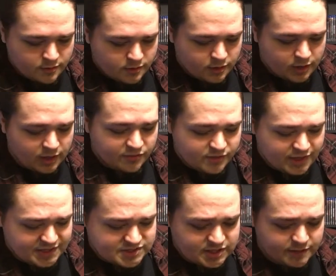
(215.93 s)
The
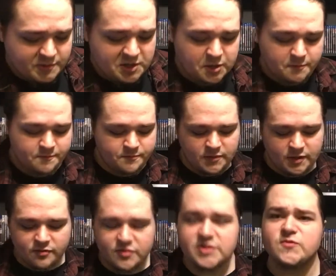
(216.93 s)
next up here,
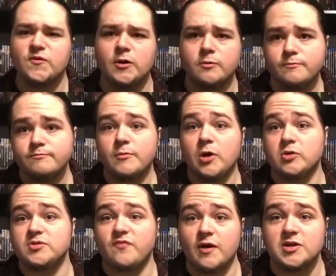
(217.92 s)
this film holds
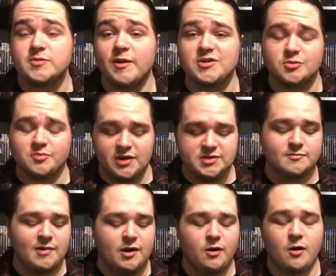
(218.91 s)
a very special place in
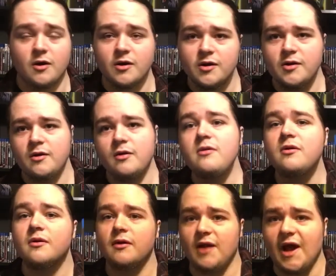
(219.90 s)
my heart.
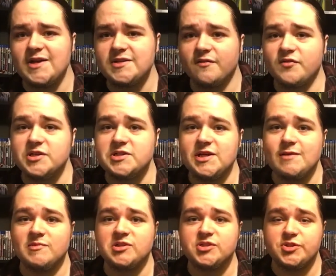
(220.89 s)
Night of the
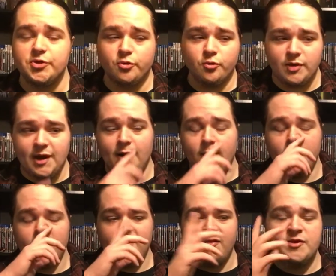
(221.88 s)
Demons 2. Now,
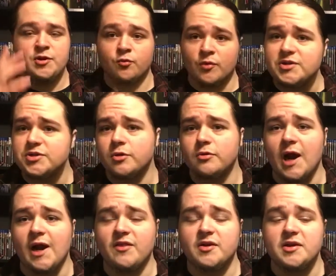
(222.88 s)
the original Night
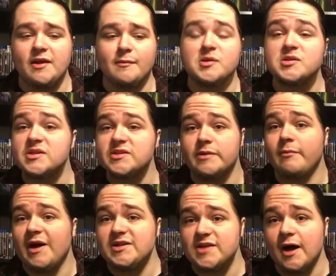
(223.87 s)
of the Demons is in
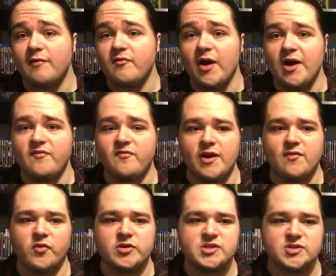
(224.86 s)
my top 5
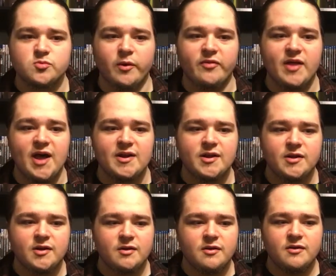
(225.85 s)
favorites. It's one that
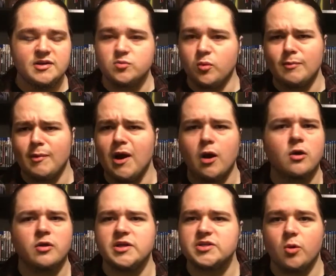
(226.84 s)
is one of my
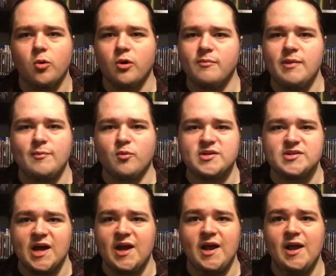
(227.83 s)
earliest horror memories
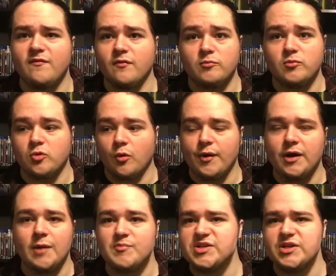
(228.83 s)
I had from growing
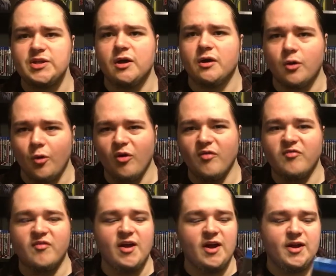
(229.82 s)
up as a young horror
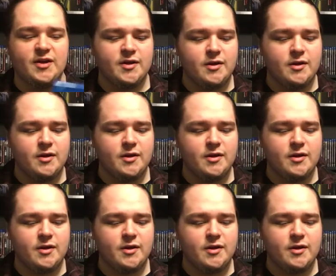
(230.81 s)
fan.